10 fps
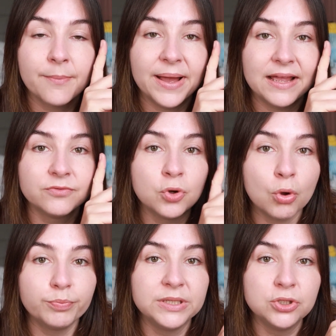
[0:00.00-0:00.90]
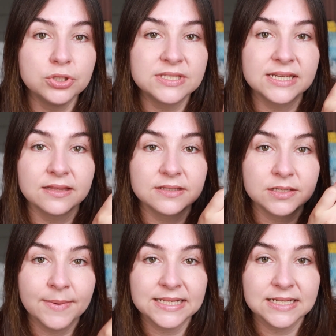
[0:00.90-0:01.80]
but I have not been using the
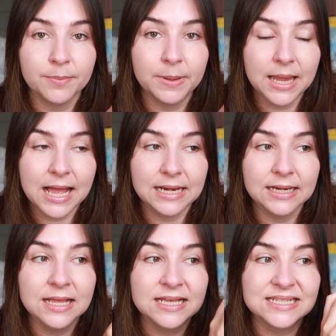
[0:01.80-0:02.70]
Dermatica plan